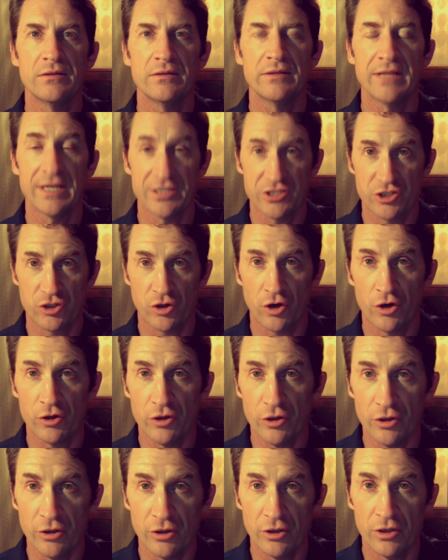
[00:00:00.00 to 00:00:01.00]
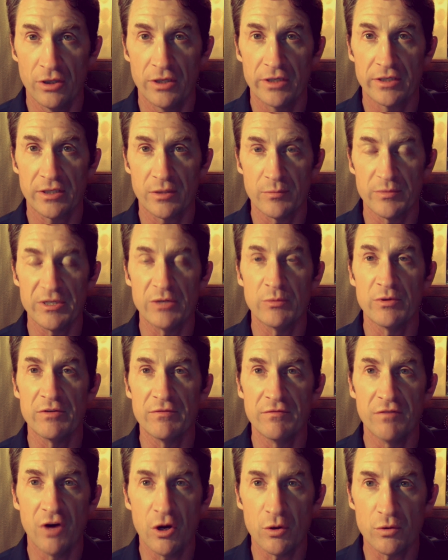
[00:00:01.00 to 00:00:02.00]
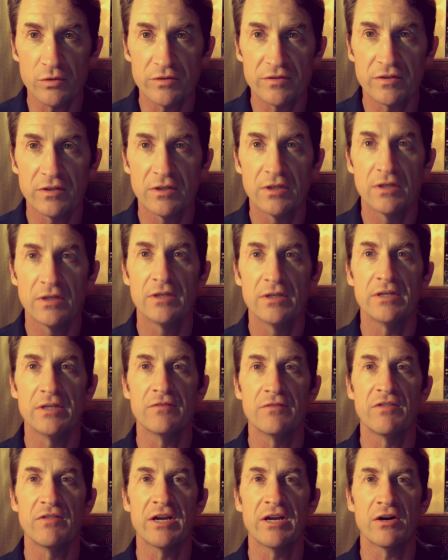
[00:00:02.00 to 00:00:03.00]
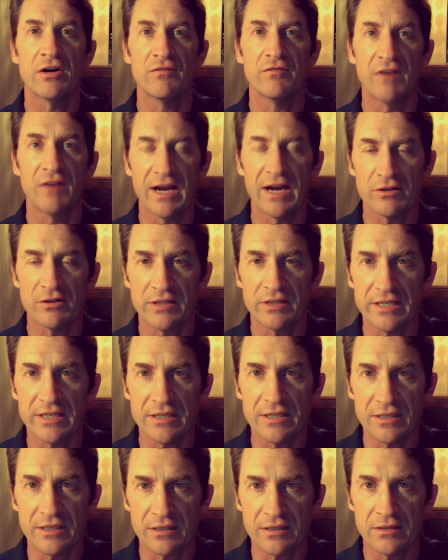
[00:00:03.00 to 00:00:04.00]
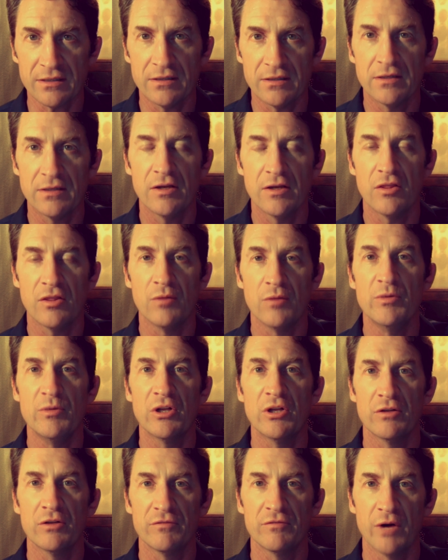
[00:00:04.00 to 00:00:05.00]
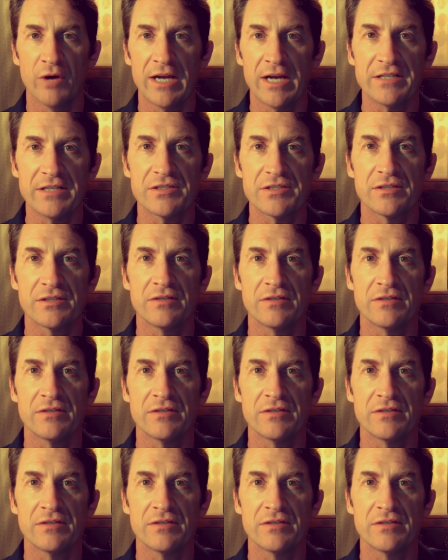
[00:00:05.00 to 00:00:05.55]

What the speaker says: That charter can be revoked if they are violating the Bill of Rights.